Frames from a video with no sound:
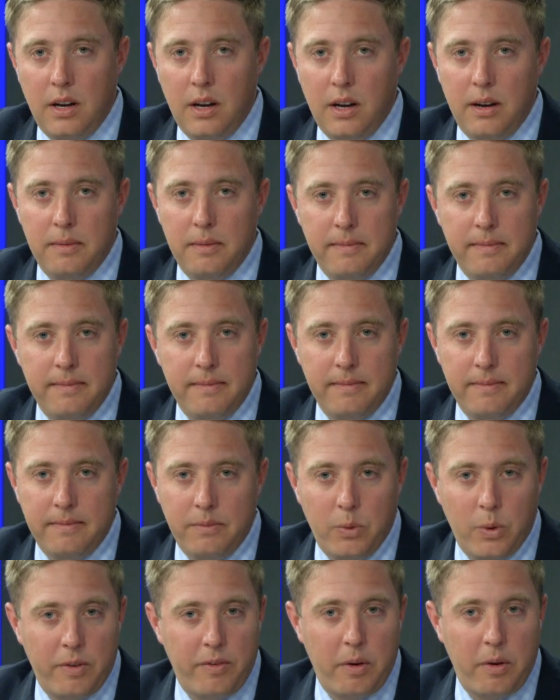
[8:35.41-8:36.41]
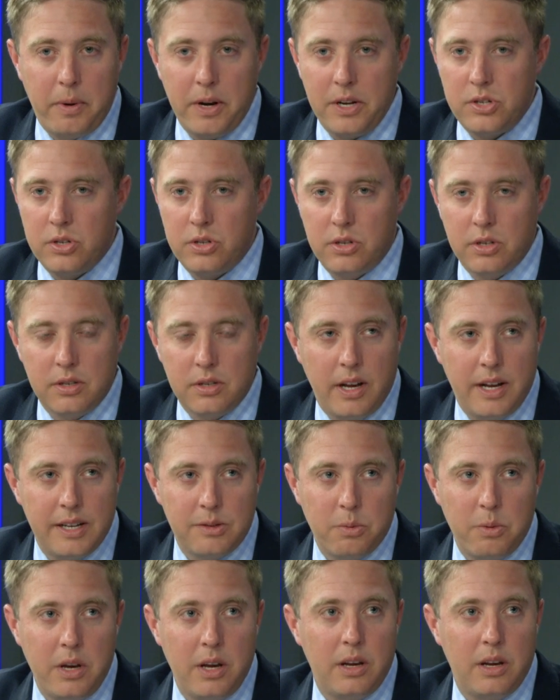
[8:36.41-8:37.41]
um, one of our patients just
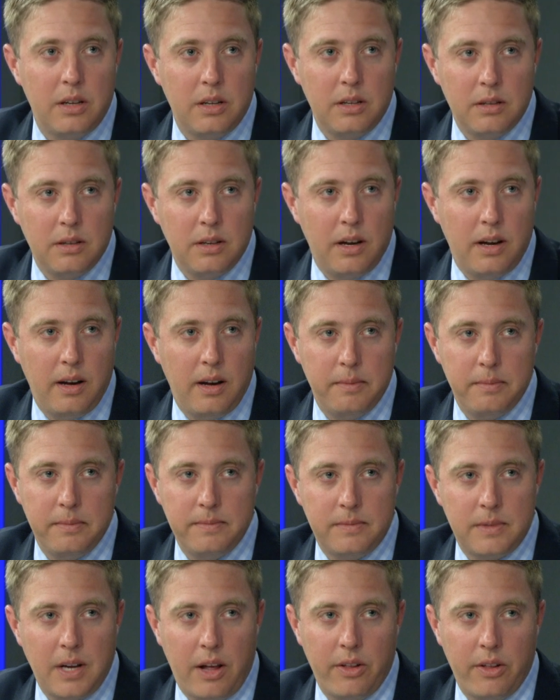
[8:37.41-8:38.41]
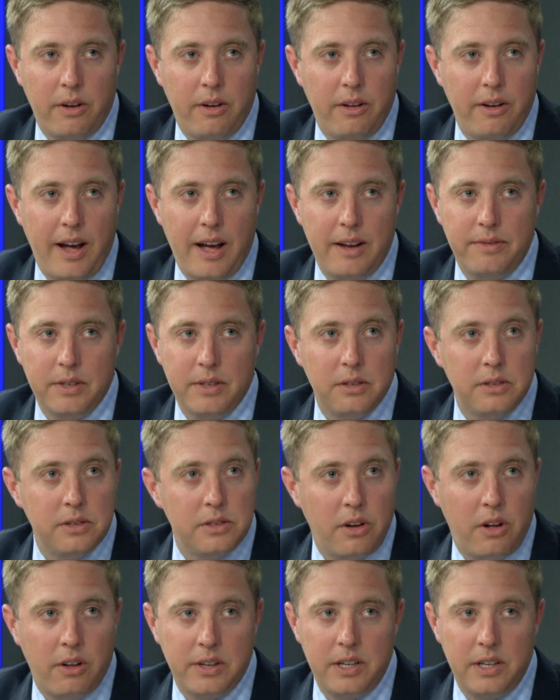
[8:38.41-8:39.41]
last week, um, Tylenol and Advil
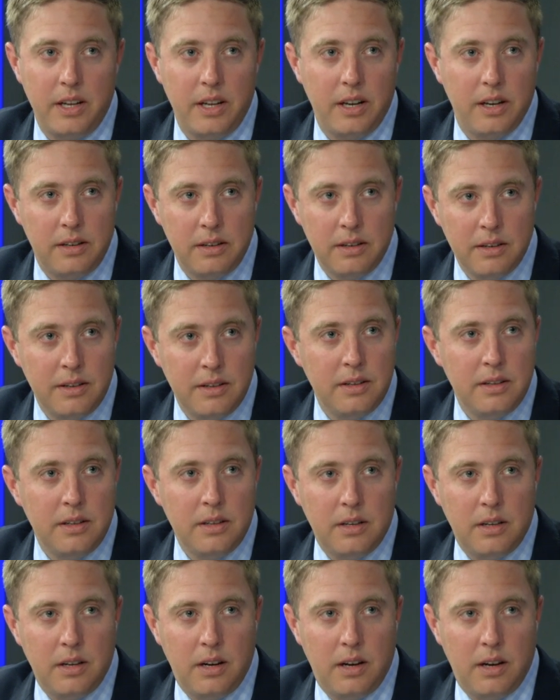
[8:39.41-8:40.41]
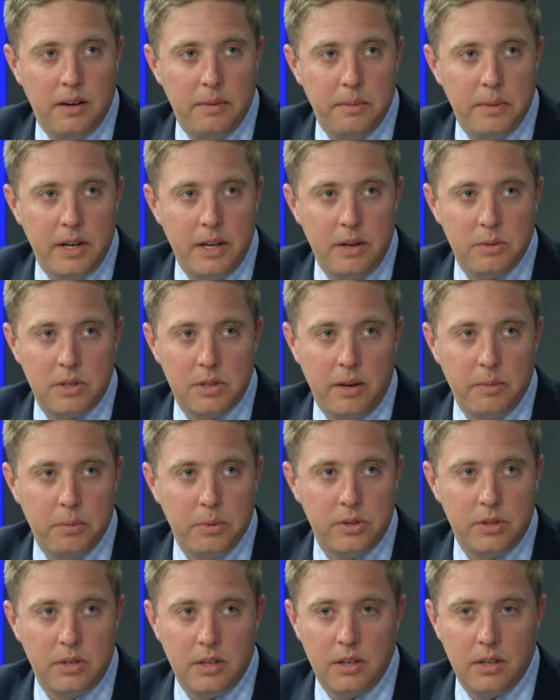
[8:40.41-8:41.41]
is all he needed. Um, and he was
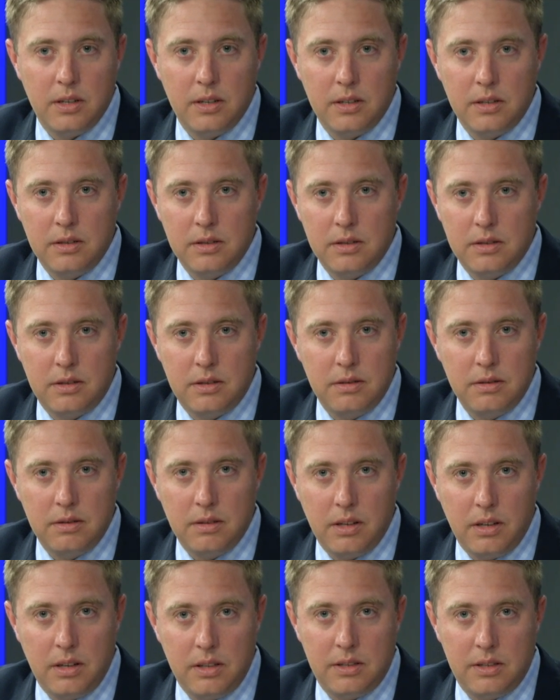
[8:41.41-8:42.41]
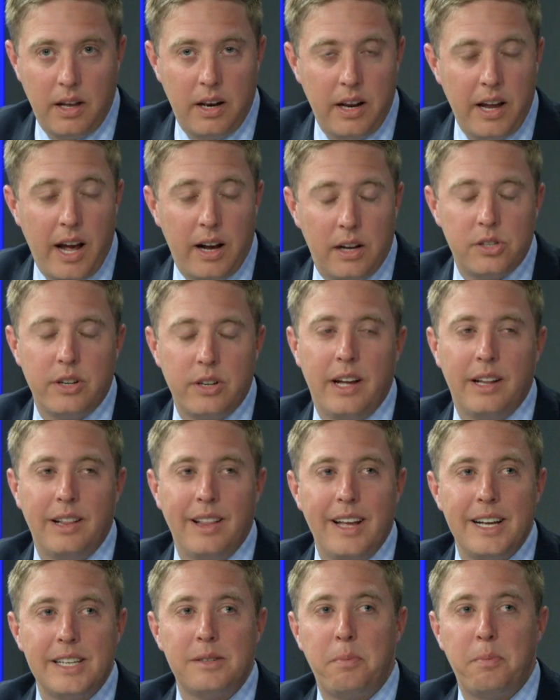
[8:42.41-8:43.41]
able to, he said he actually had
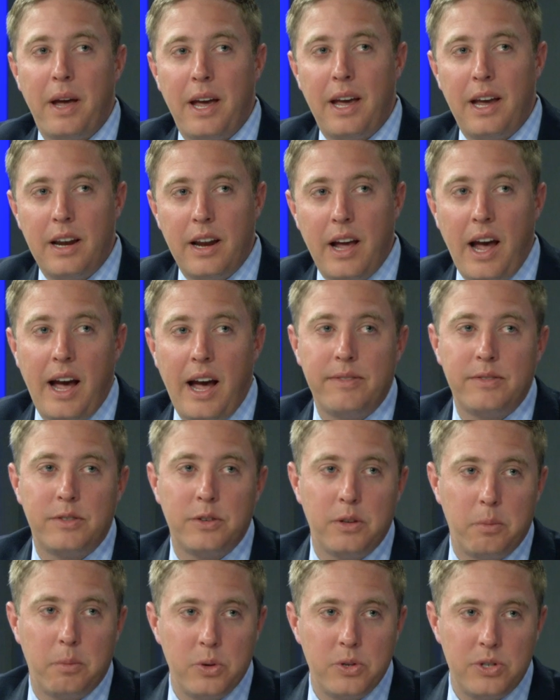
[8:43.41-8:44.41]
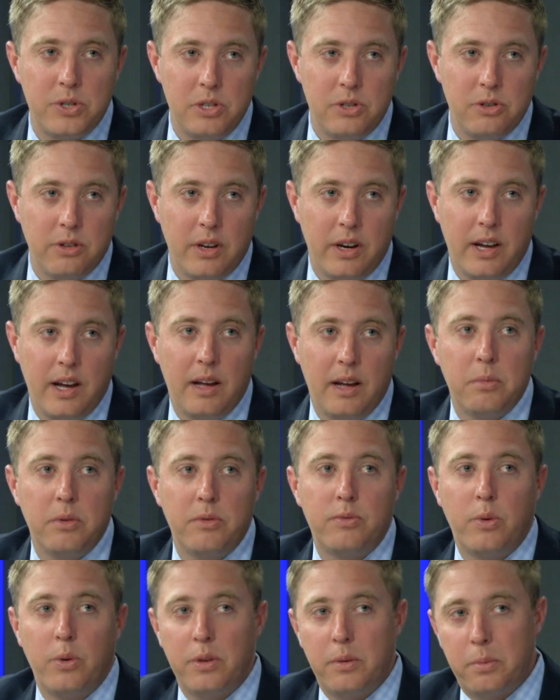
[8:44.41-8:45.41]
less pain after the procedure than he had
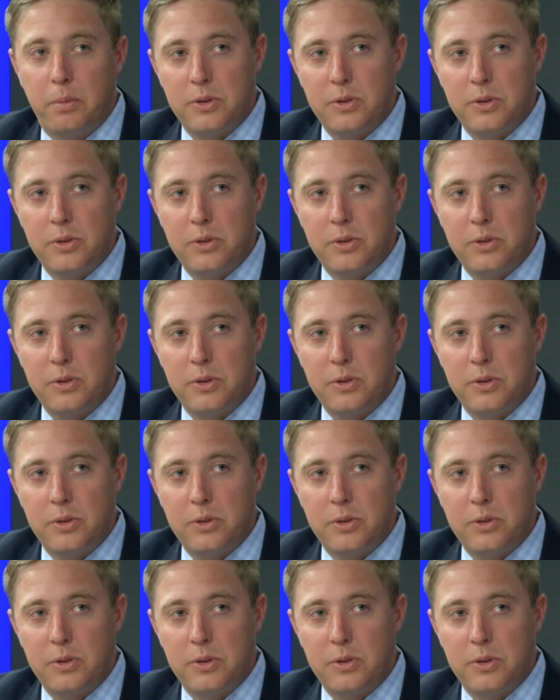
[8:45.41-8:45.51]
before the